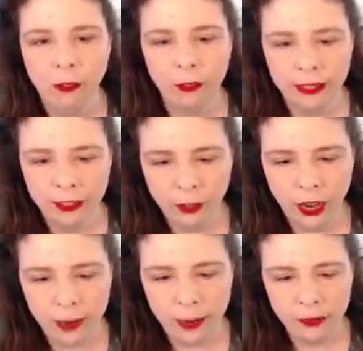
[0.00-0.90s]
holy
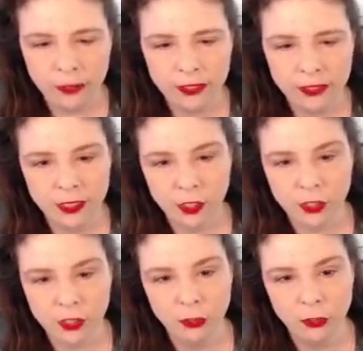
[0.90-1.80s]
crap, everything just
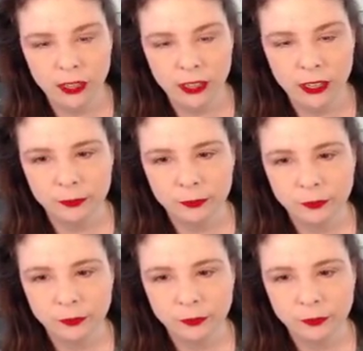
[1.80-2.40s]
loaded up.